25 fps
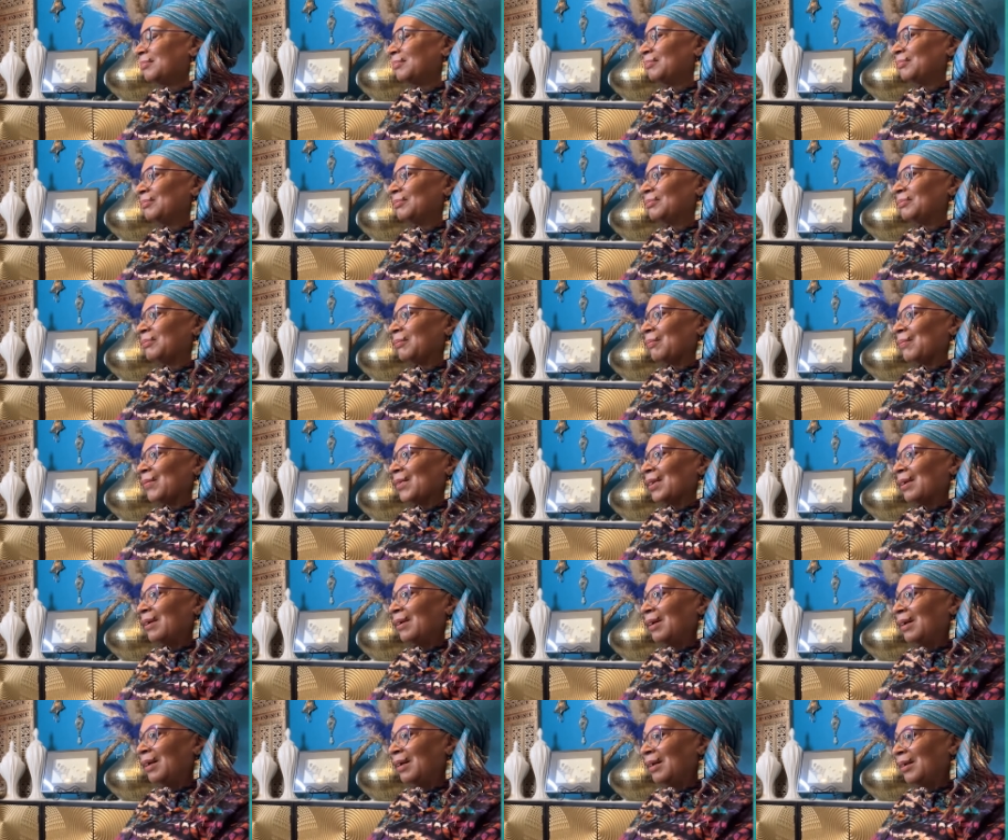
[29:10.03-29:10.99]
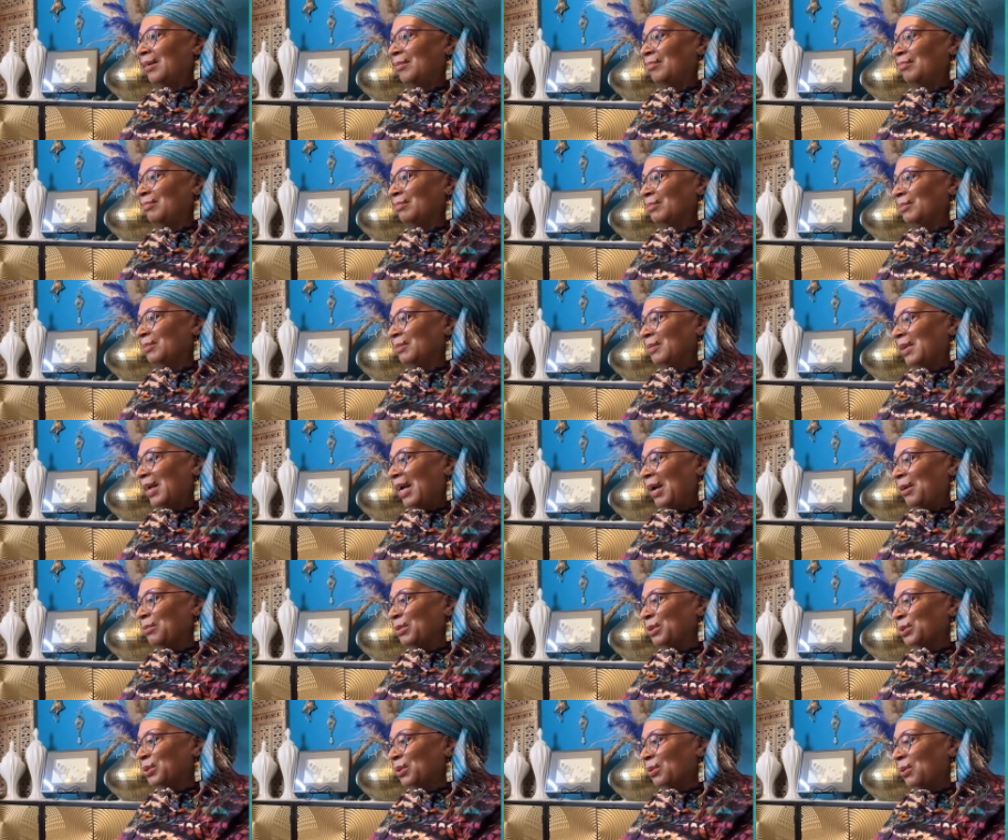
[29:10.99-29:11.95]
Mm-hmm, mm-hmm. um, I
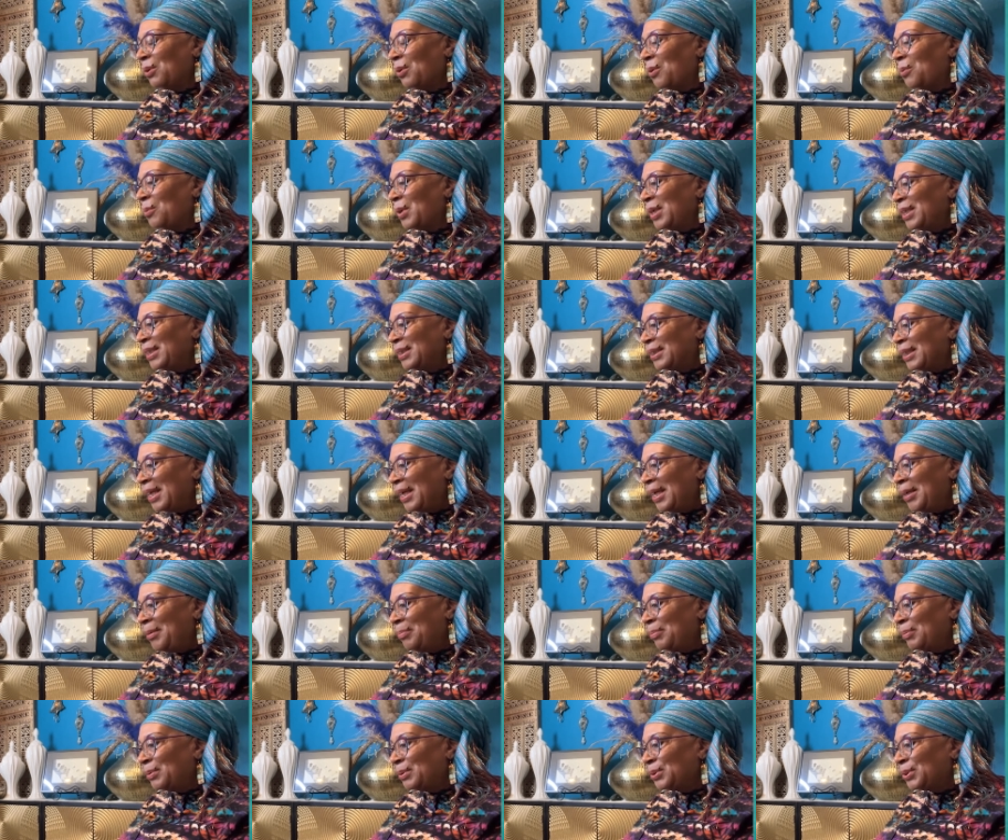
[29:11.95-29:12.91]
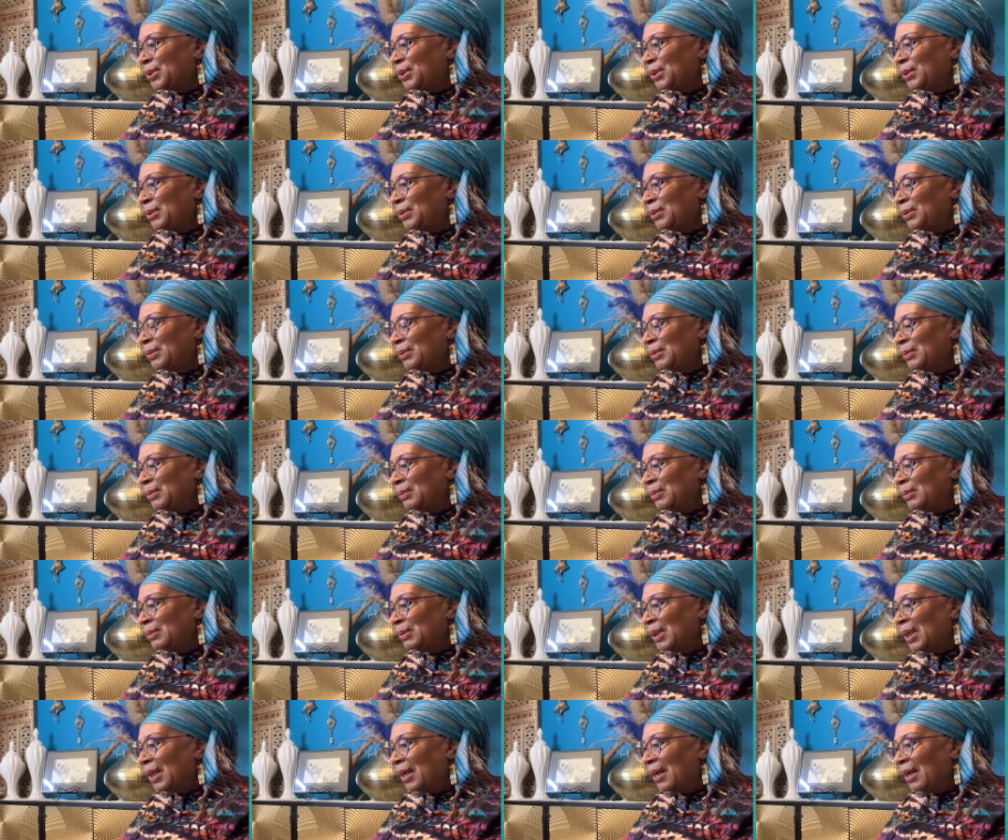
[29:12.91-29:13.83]
was always able to